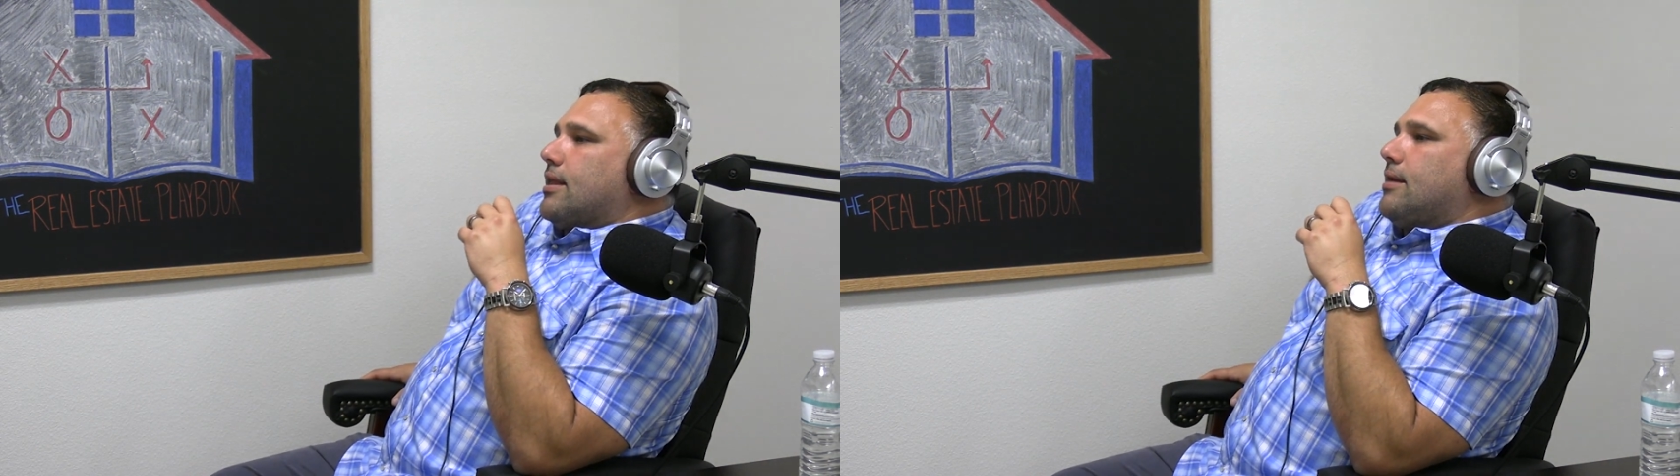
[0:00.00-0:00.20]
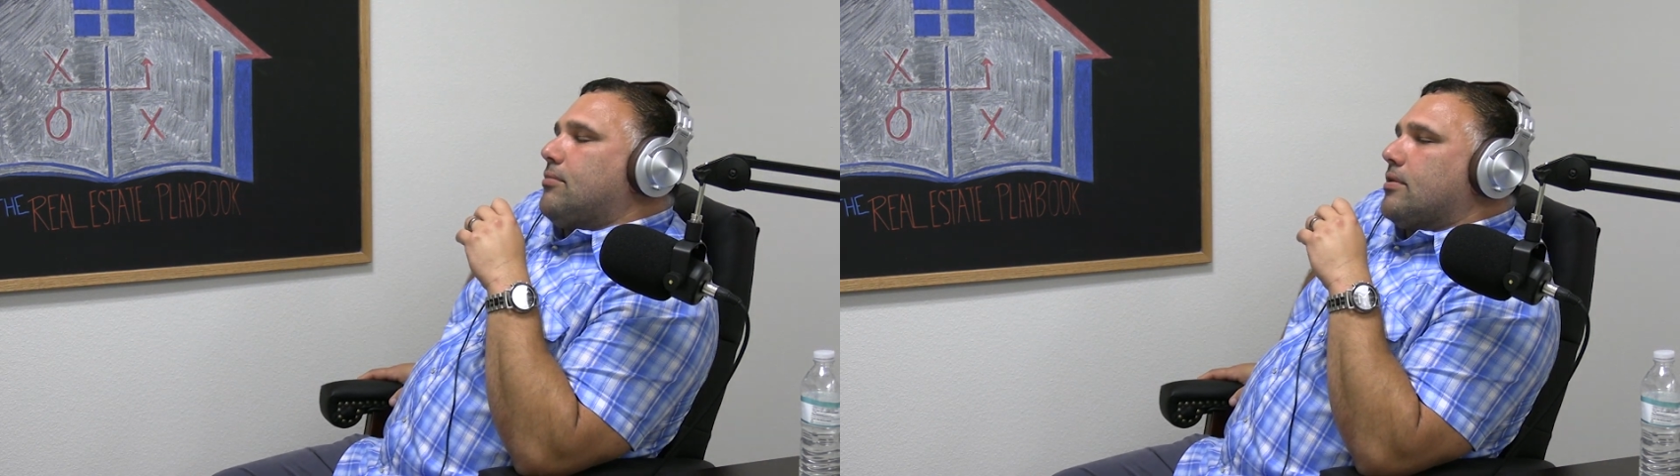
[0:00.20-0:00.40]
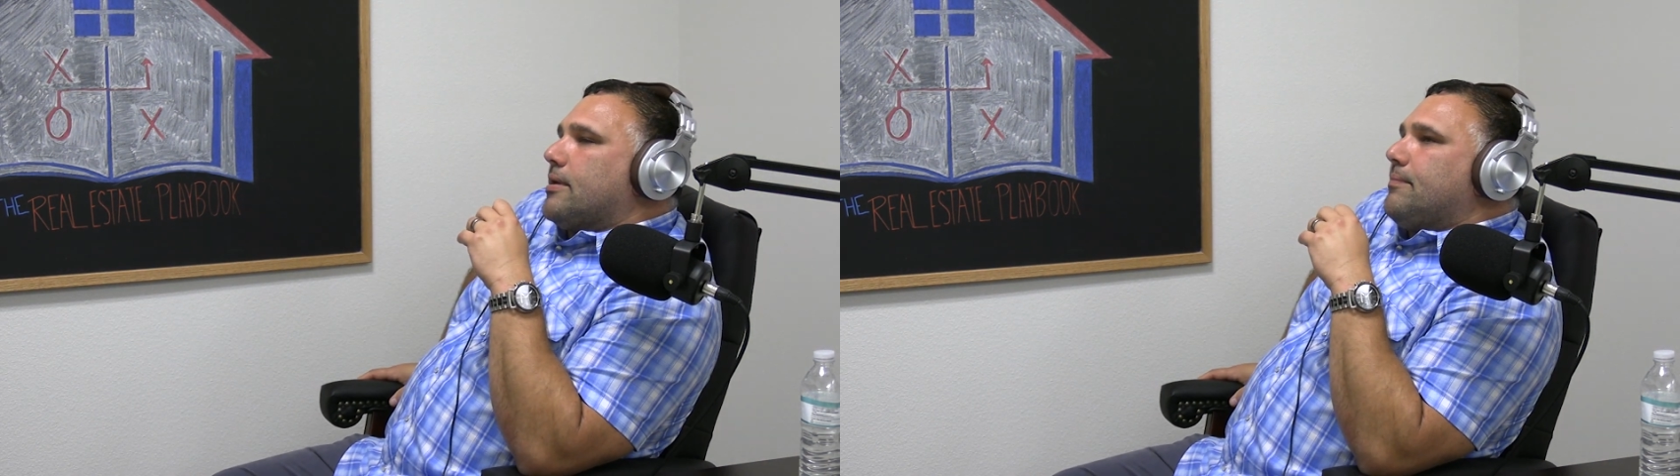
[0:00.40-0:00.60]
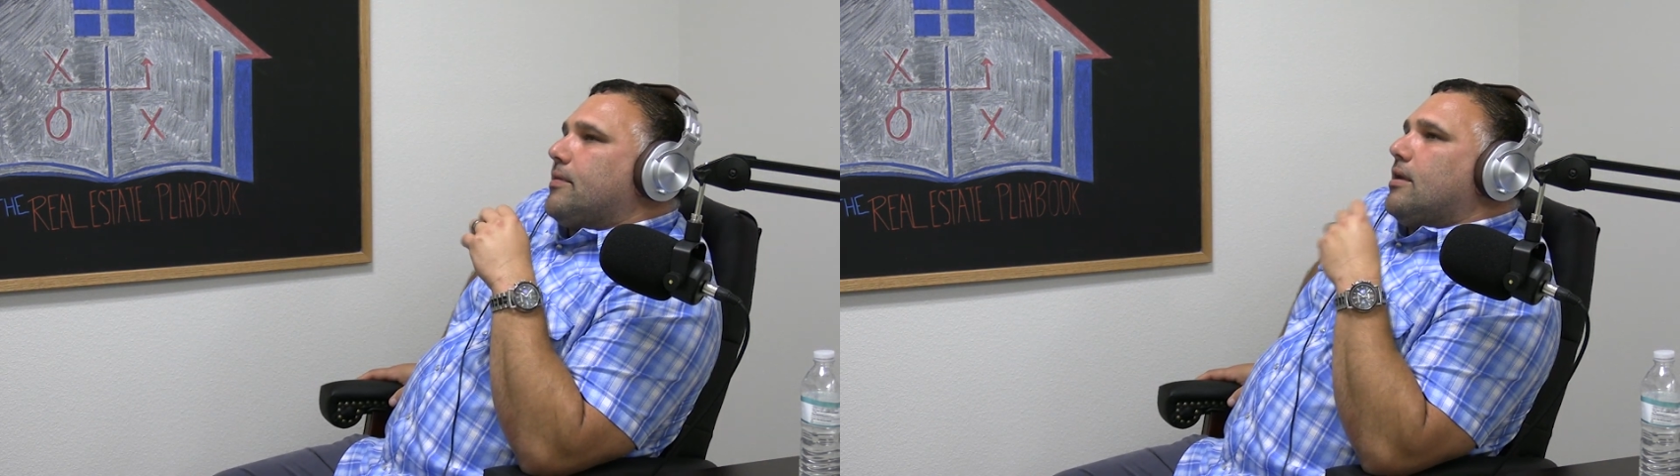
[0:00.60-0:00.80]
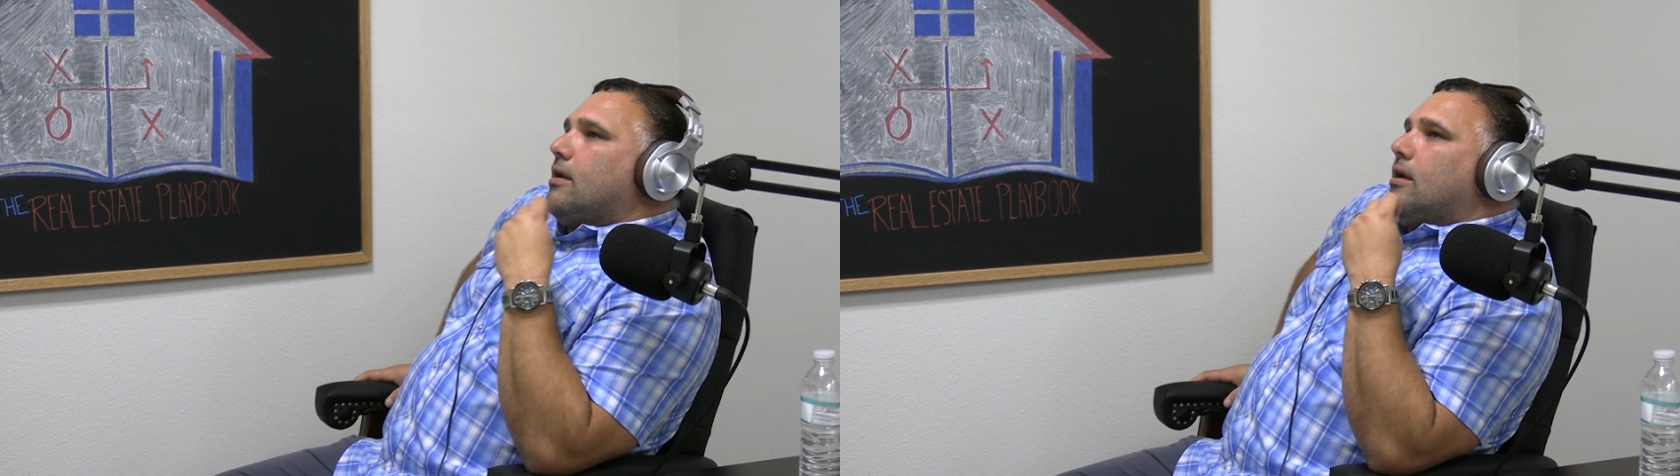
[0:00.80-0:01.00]
label it.
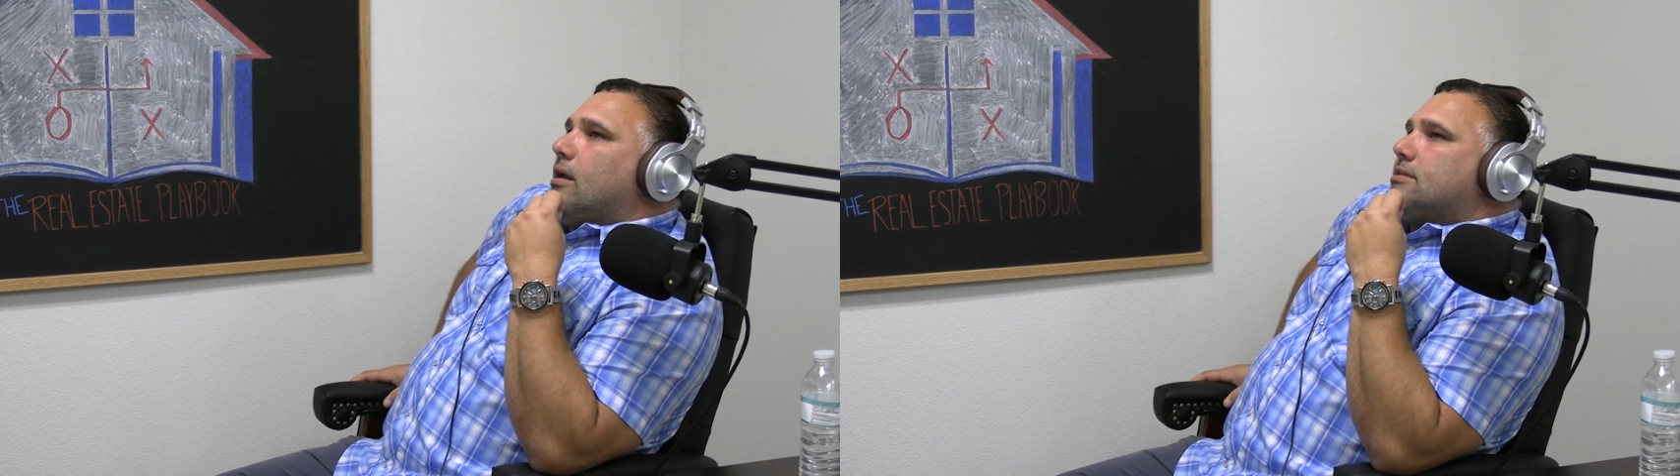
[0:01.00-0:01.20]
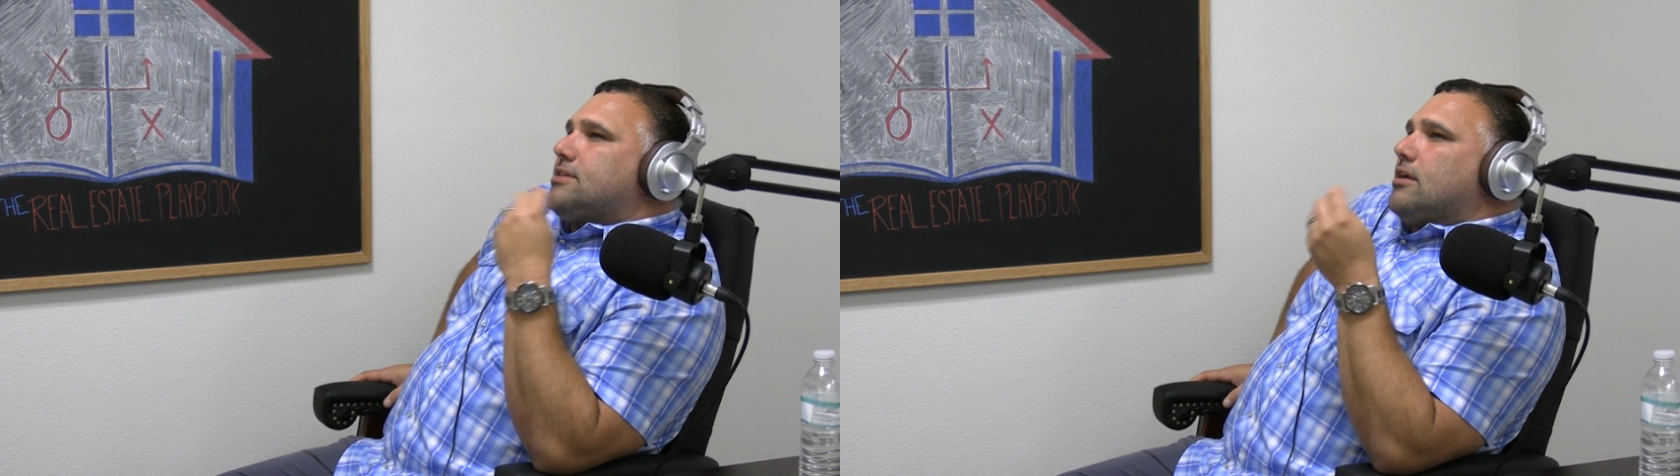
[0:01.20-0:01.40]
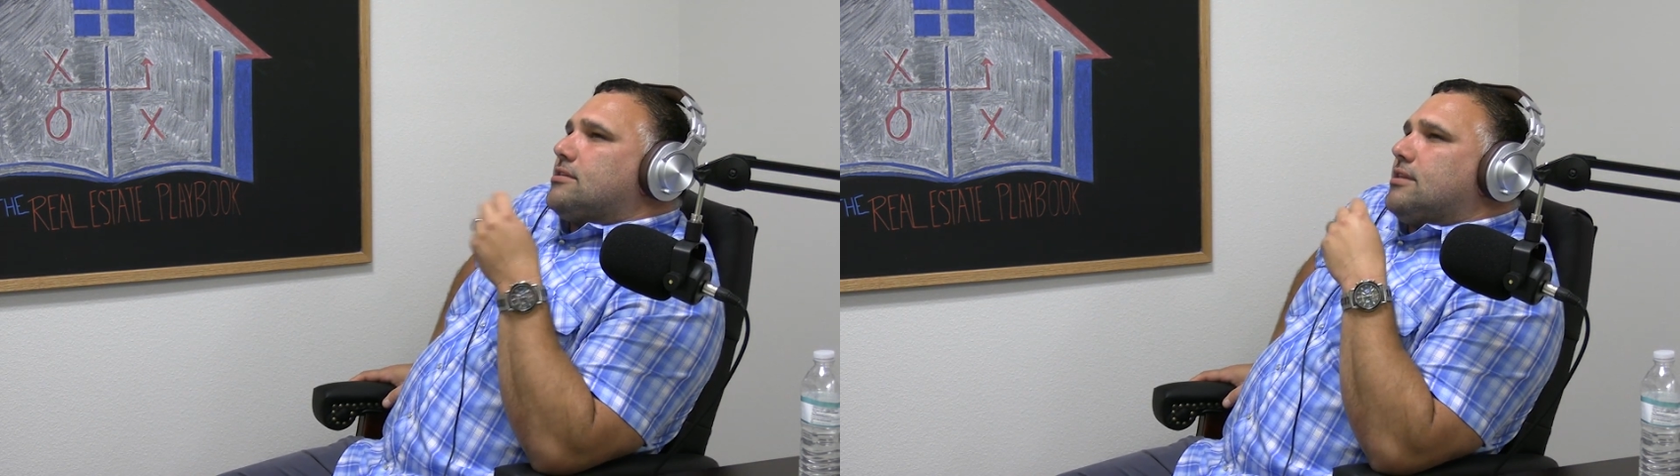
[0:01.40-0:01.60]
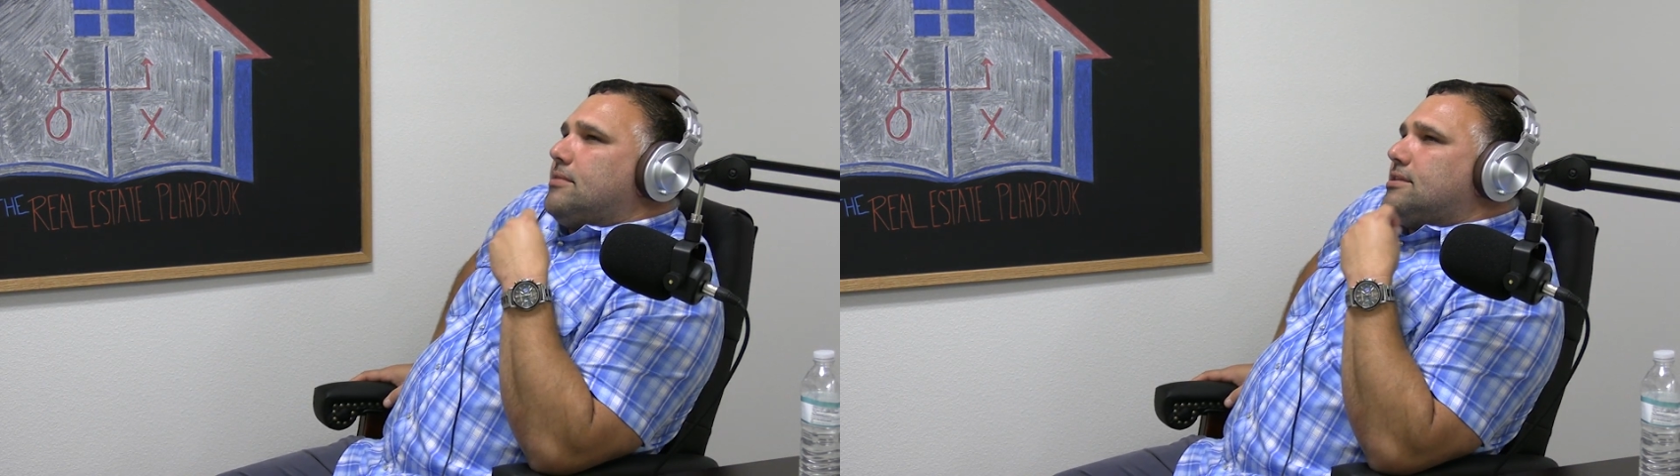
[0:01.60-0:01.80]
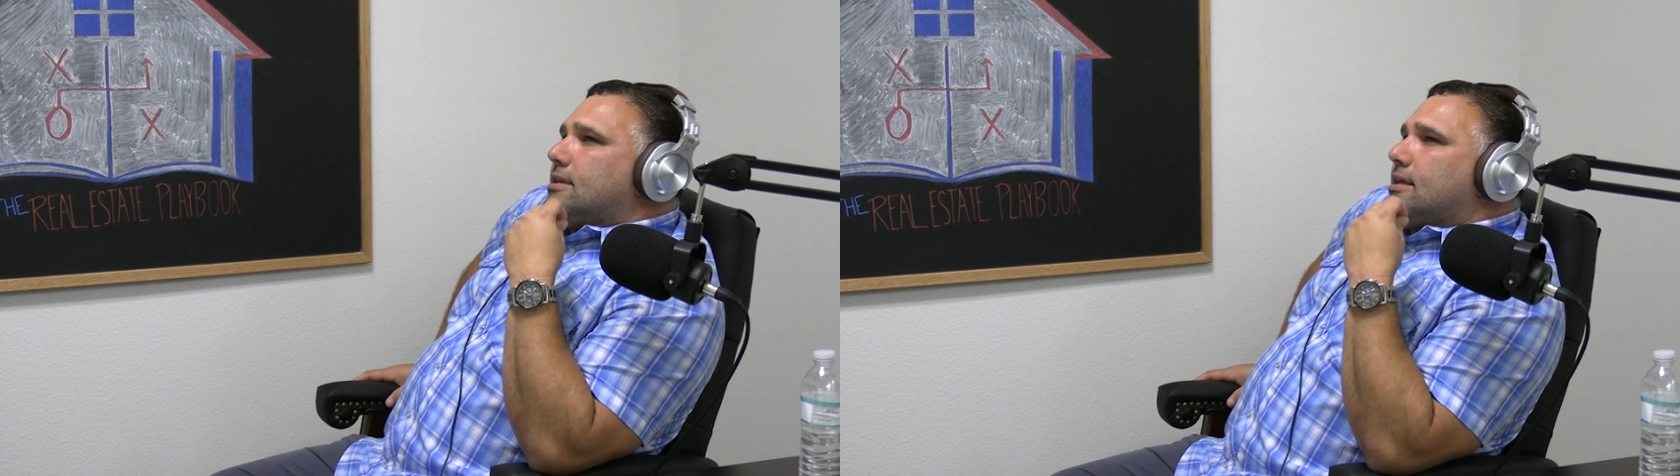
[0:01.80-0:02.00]
Let me